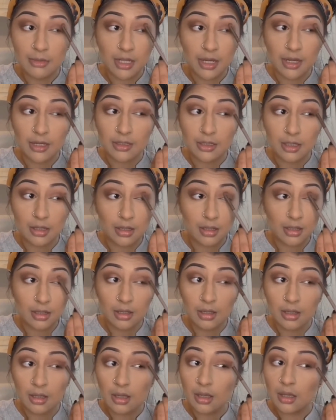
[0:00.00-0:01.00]
changer
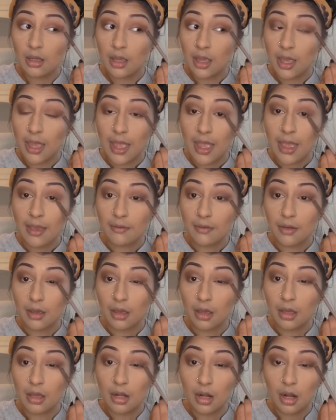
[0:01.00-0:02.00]

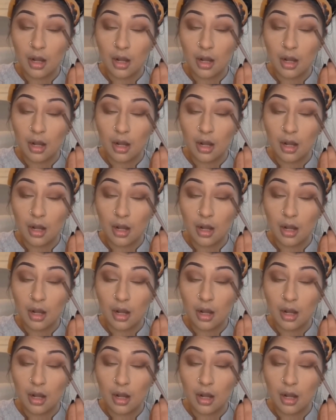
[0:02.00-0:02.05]
ever.